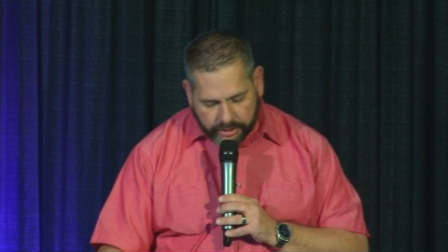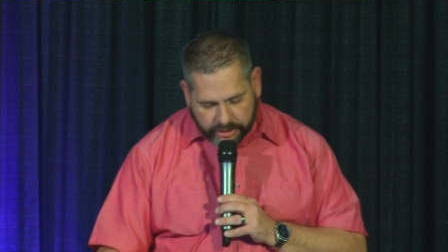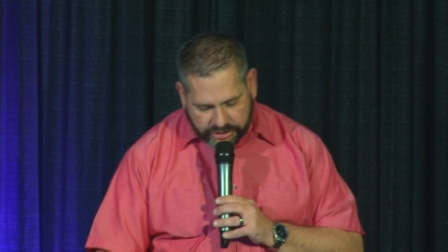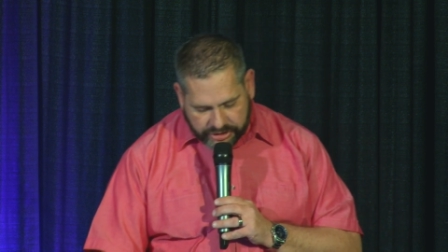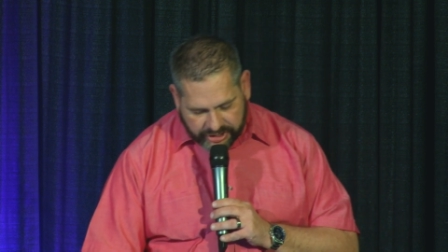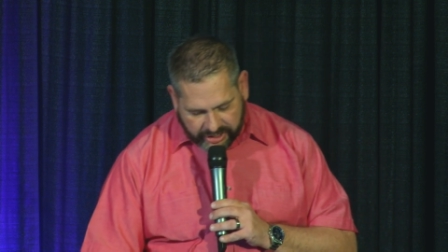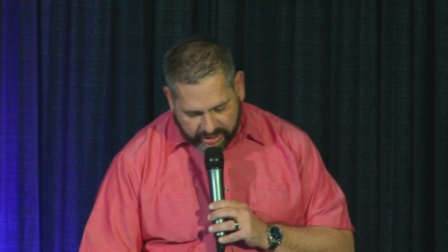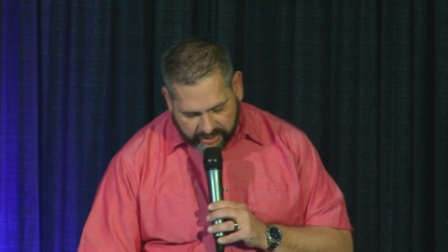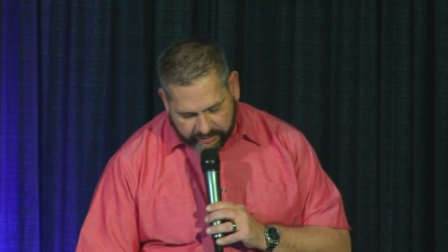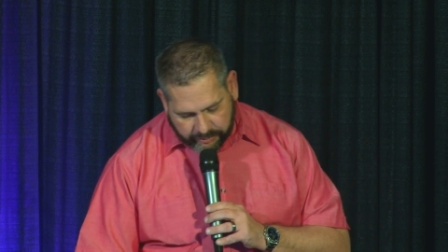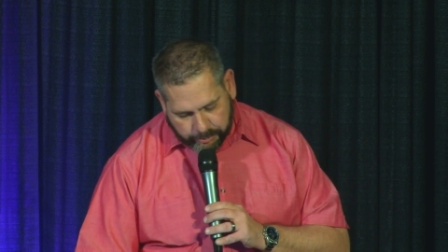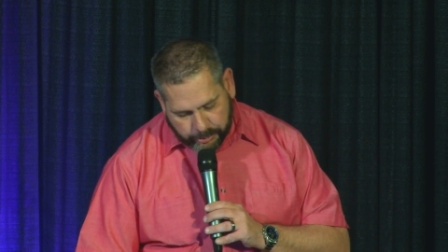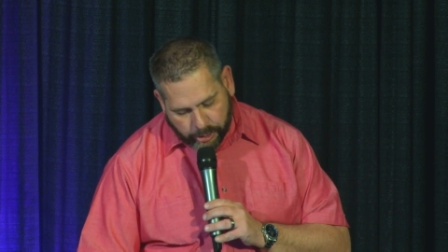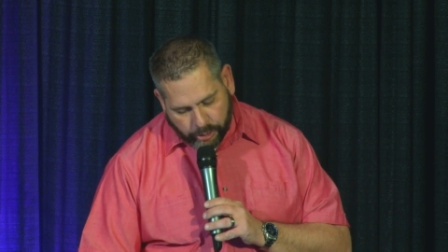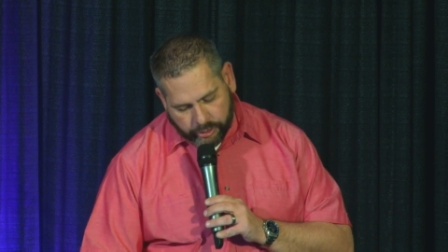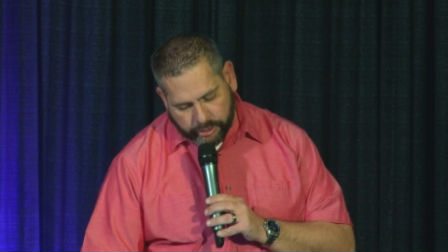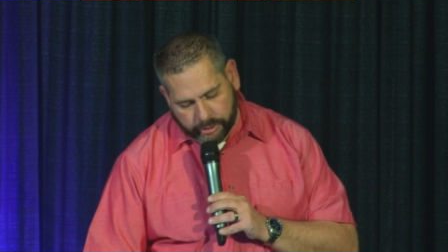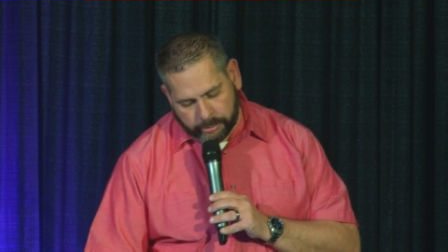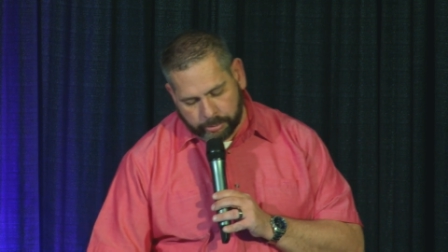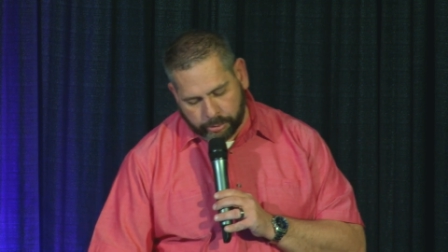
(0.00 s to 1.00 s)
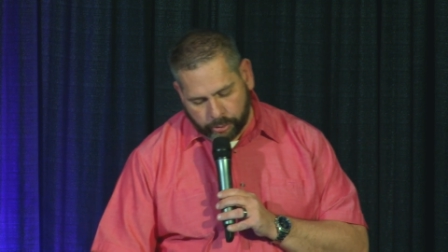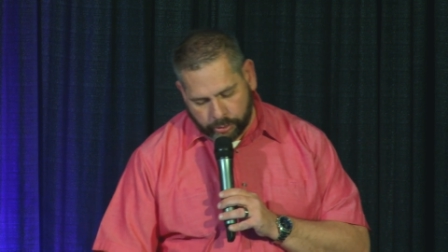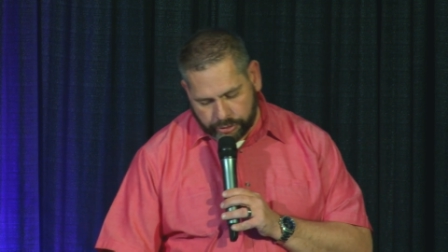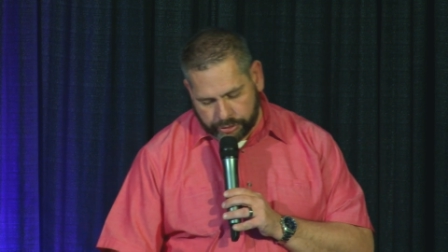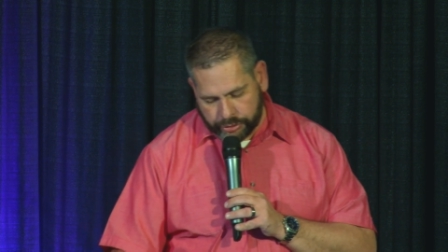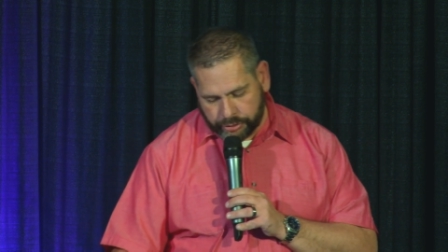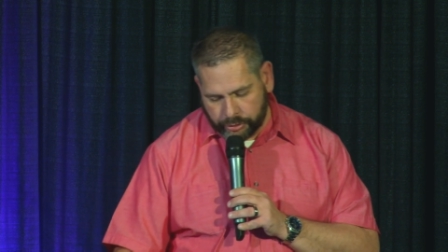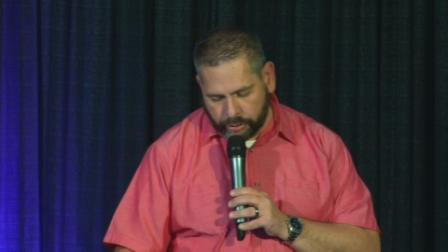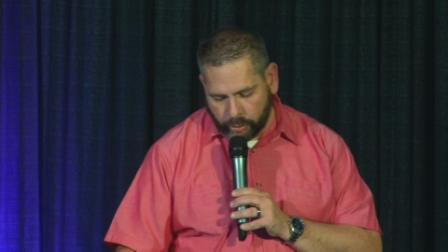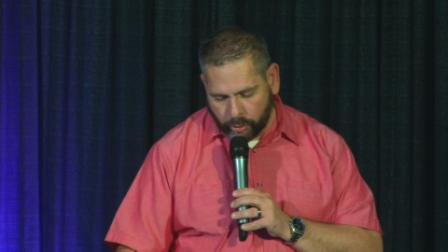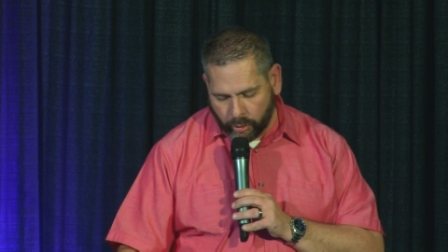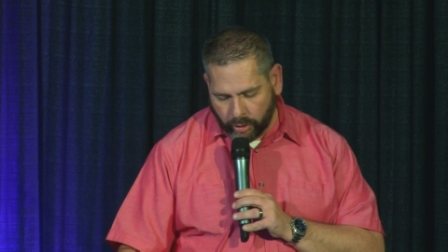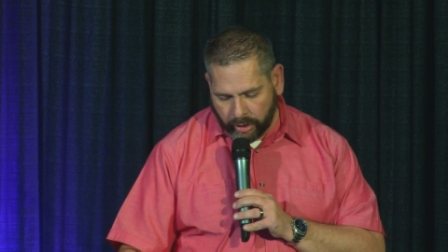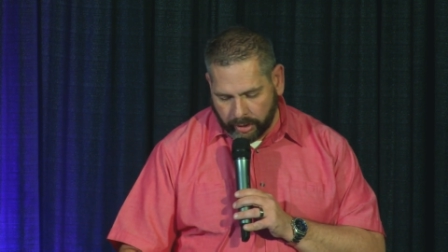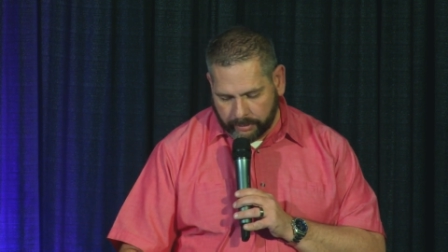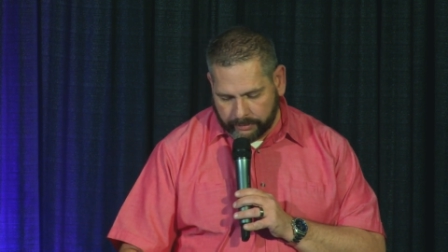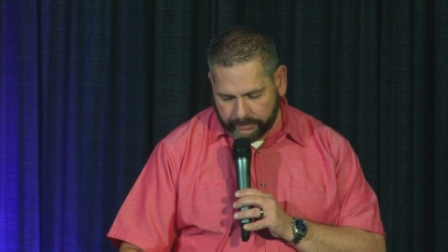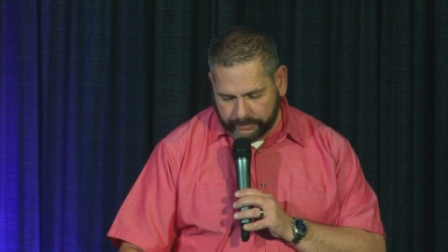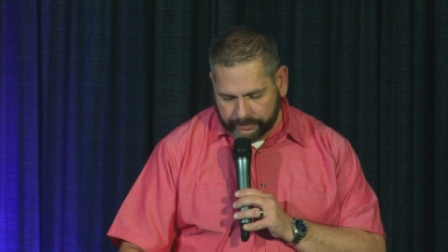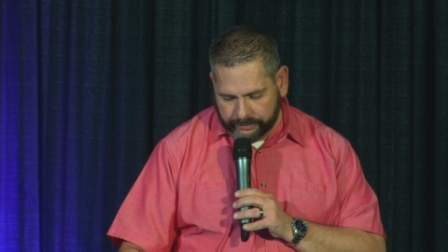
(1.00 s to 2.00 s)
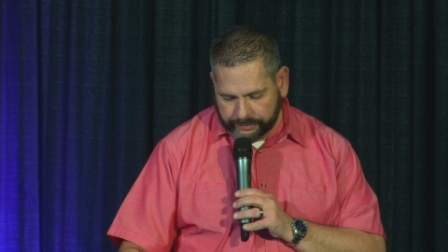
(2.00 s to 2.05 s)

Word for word: the son of Milcah, born to Nahor.